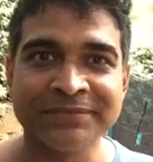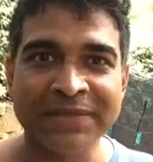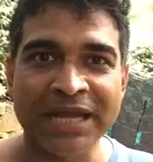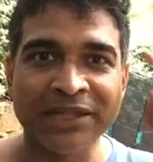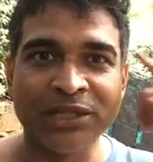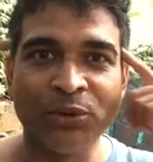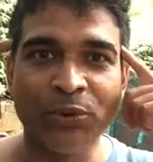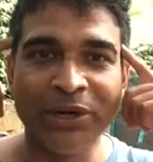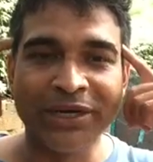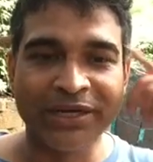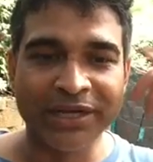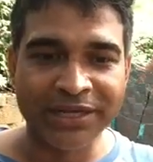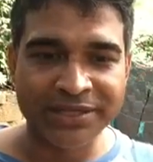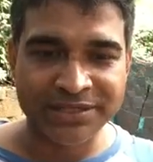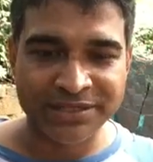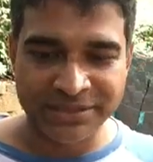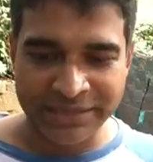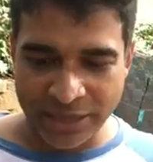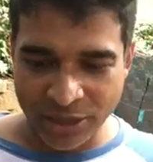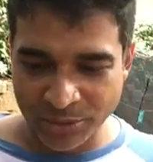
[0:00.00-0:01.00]
and the
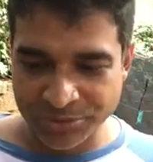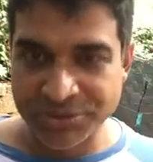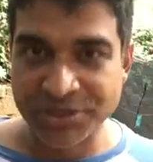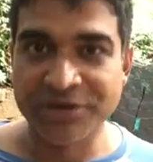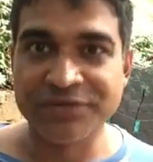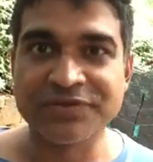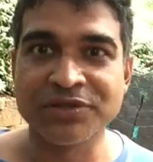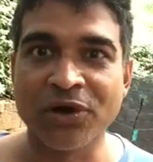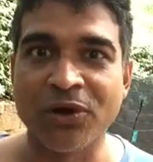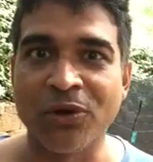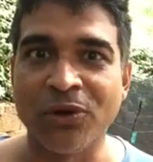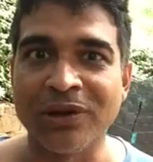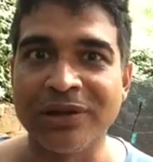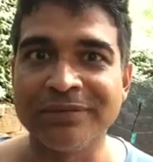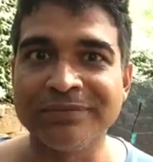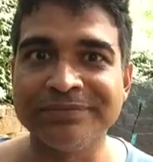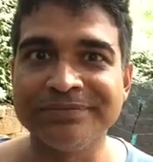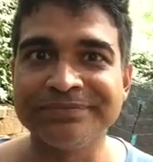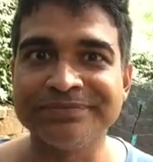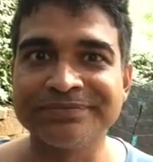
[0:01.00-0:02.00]
witness that observes the whole.
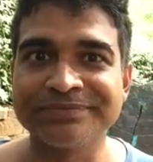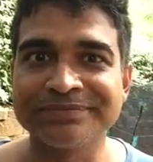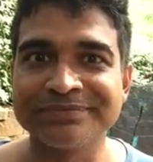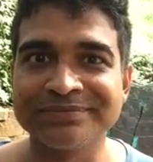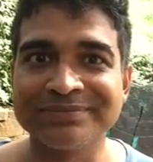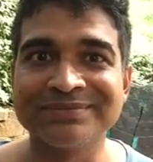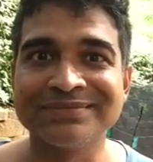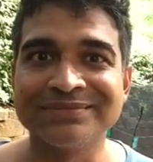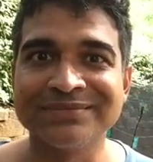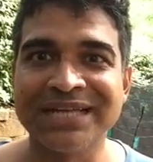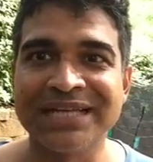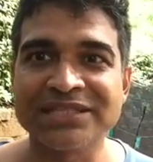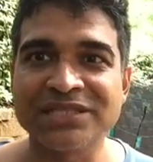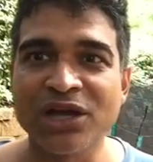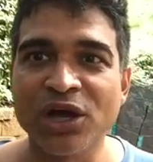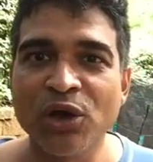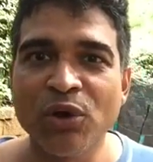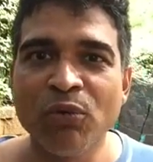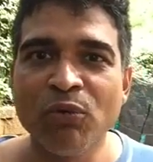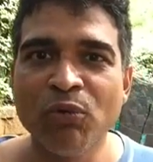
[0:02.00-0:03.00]
That's
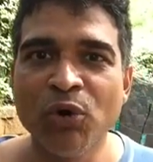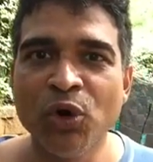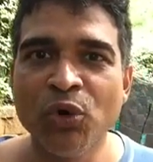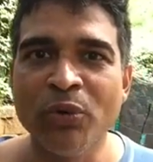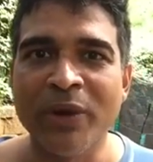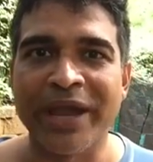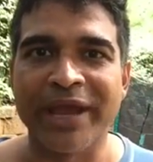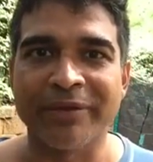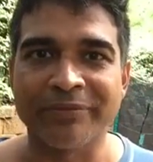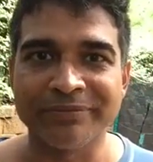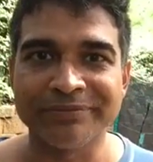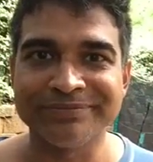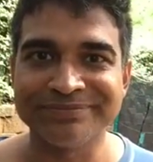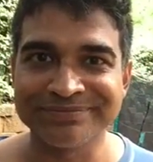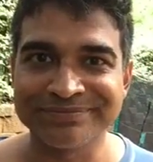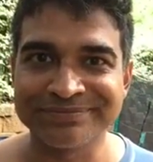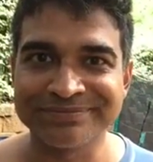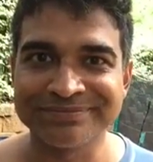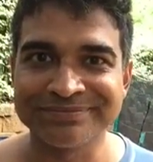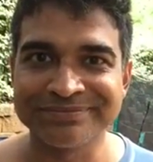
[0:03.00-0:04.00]
Wu Wei
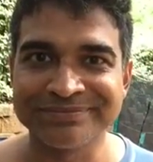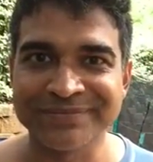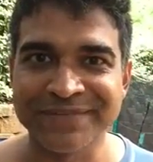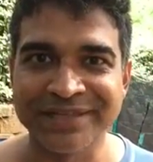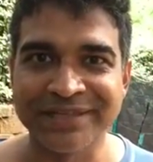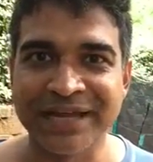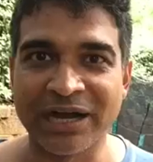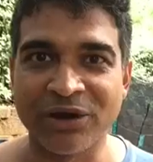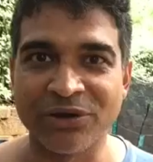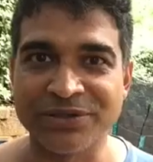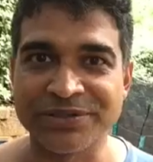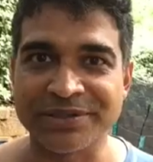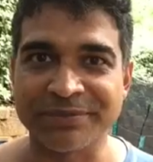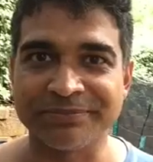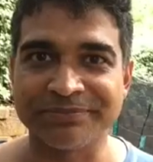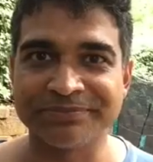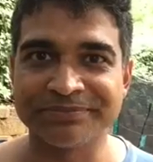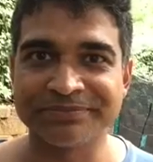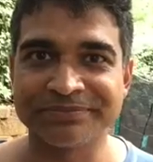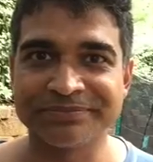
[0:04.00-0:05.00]
in Taoism,
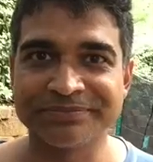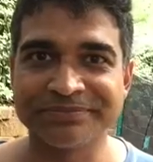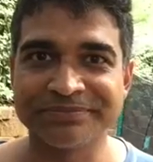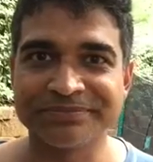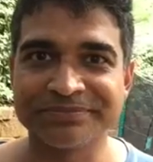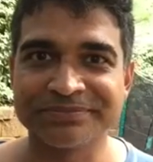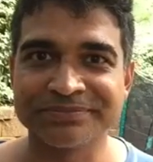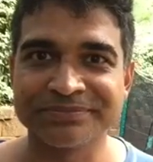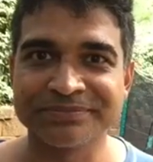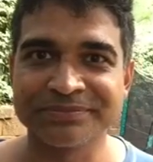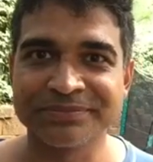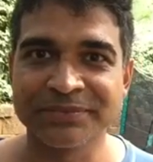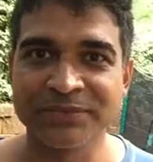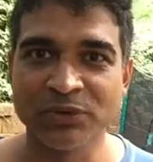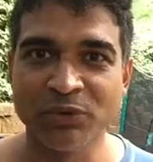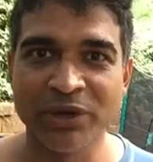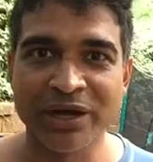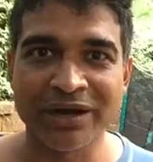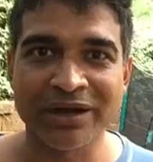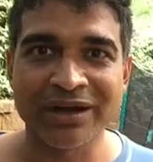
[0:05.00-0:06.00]

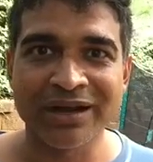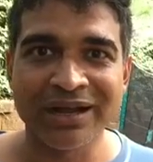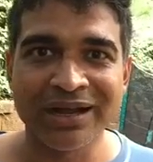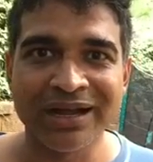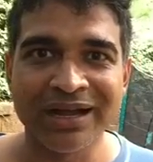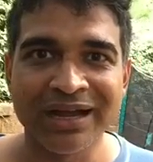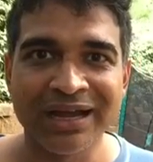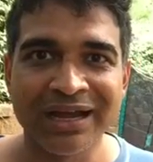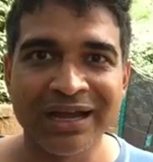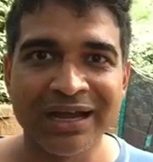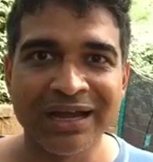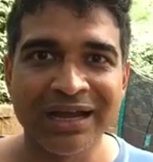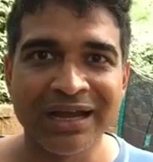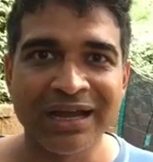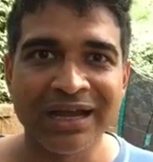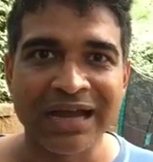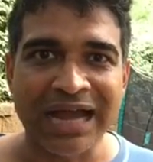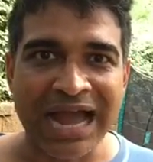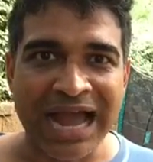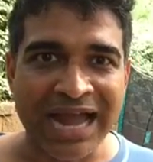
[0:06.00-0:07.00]
where
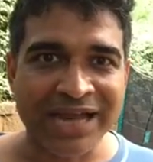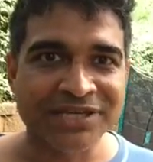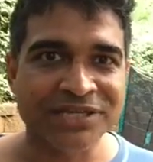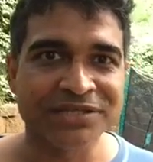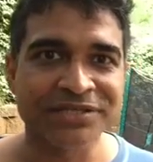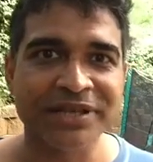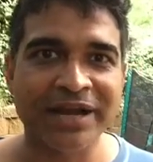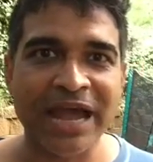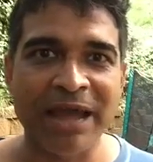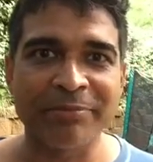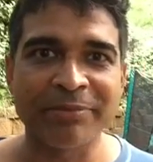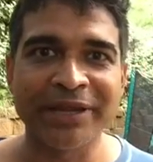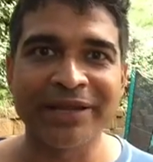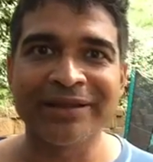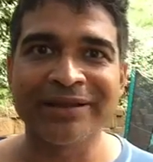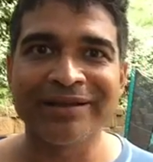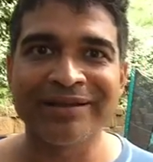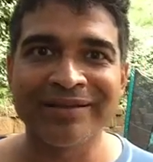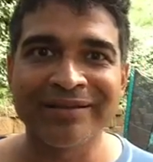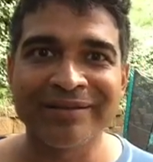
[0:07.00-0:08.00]
actions are happening,